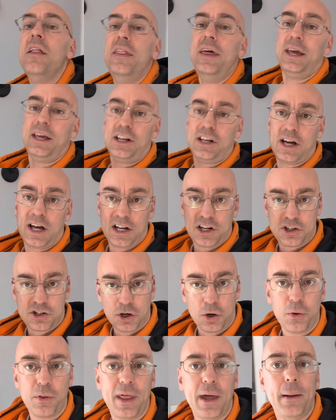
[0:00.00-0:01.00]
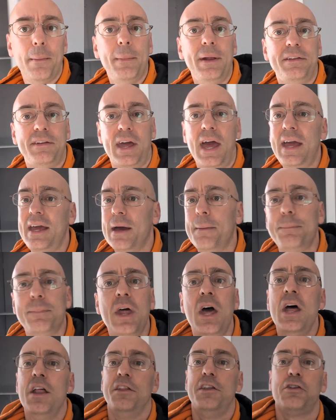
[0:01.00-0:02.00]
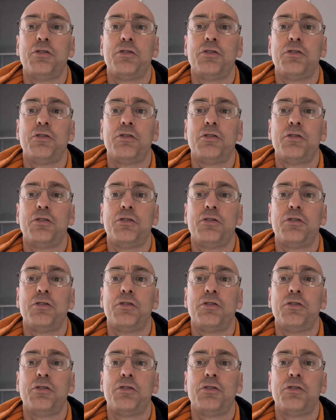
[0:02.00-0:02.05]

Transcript: they can kind of show them and say, hey, yep,